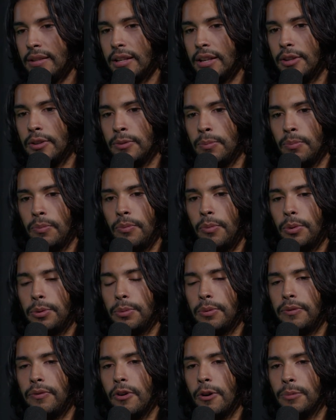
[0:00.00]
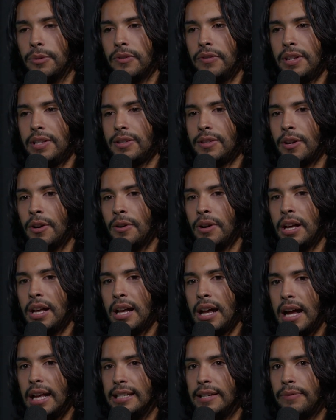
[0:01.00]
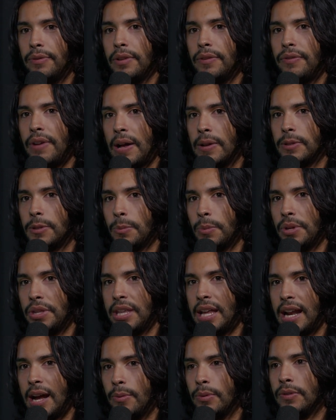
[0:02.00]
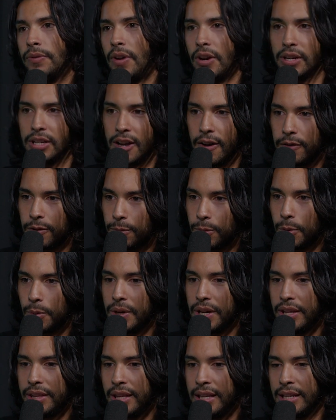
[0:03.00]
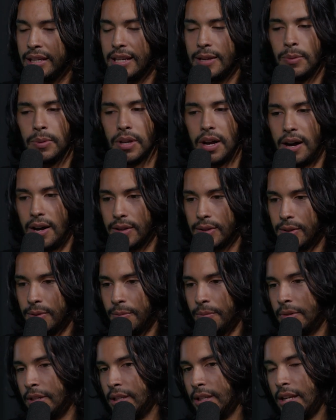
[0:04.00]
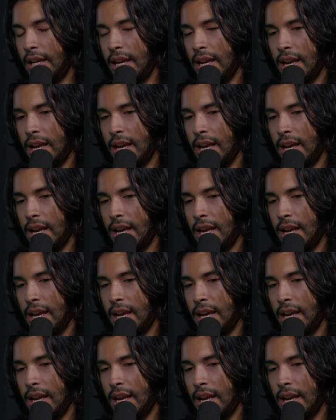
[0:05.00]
There's multiple forms of it, so I definitely found someone that I was very comfortable with, and he was awesome,